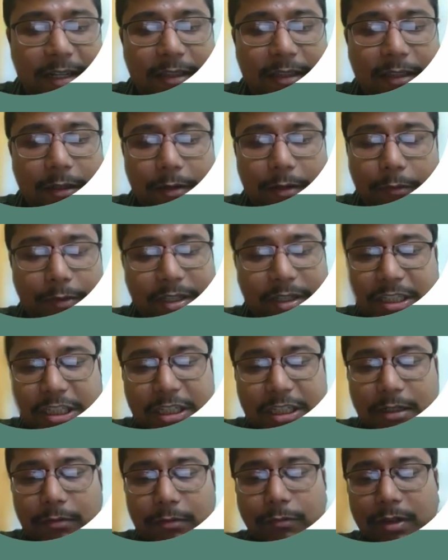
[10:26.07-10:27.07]
And the
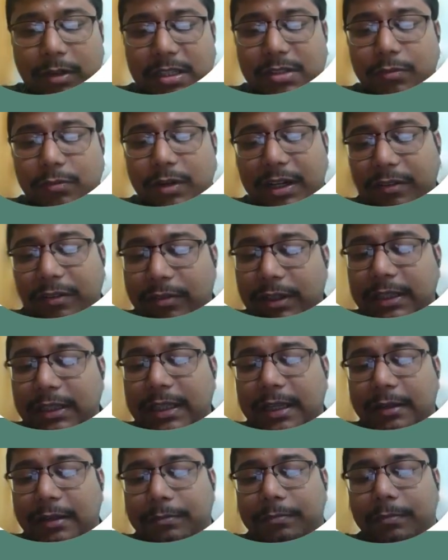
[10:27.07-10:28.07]
question was, whatever
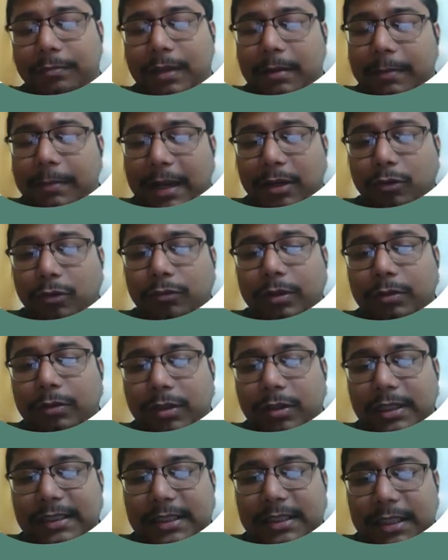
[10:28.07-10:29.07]
the maneuver
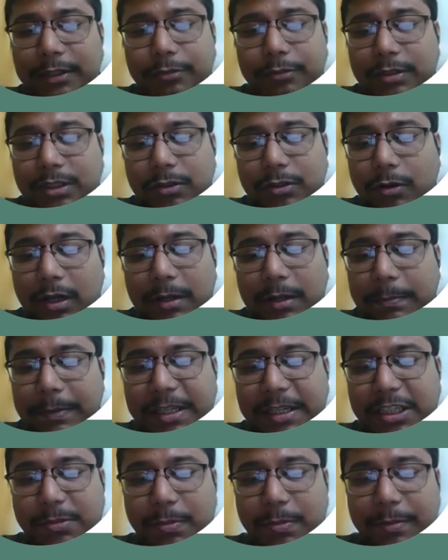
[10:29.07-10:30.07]
was, it was not a
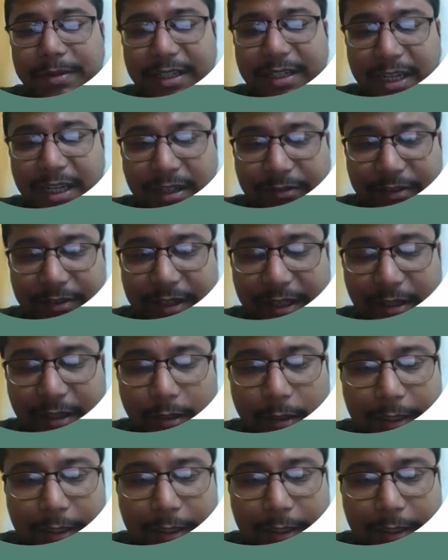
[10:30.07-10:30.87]
breech baby delivery.